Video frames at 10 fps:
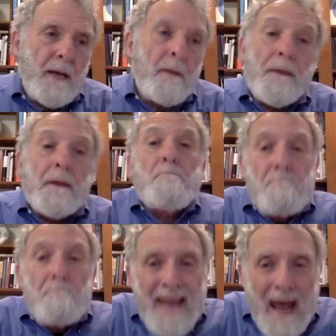same. I
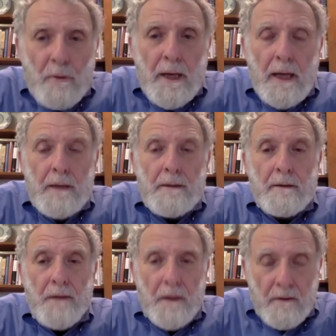think
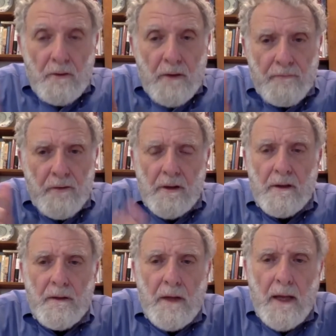nowadays, I think two
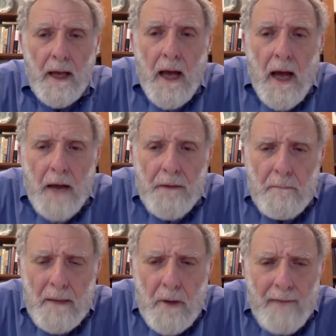differences in the, I
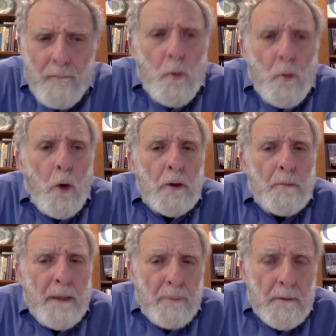think maybe you have more
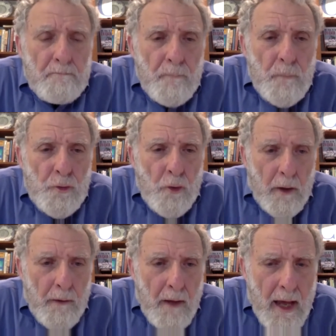older people
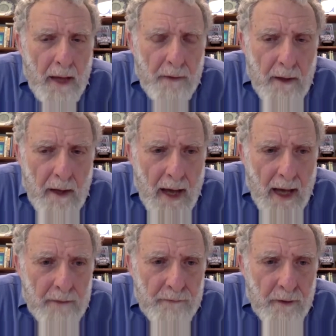joining in the, in the
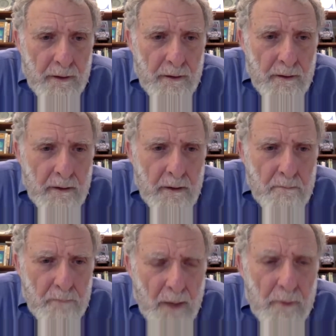activist
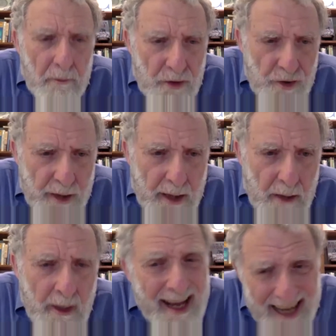demonstrations
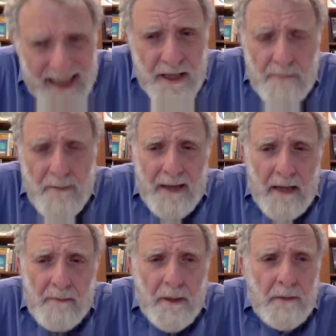now. And I
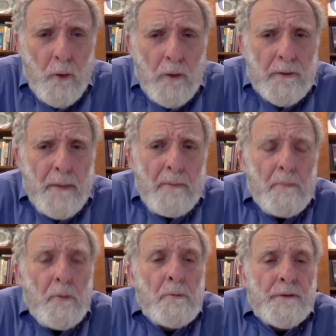suspect that's because of all of us
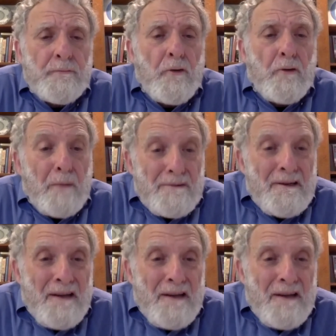baby boomers have grown up